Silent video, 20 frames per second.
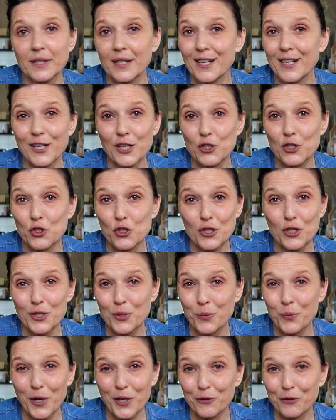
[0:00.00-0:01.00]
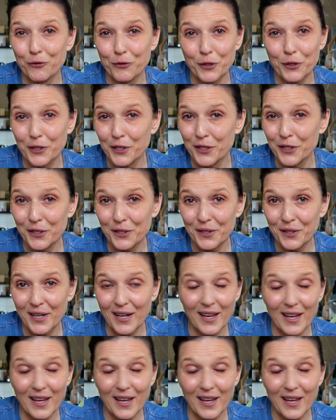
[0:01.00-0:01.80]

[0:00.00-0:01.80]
that it can just wait for her,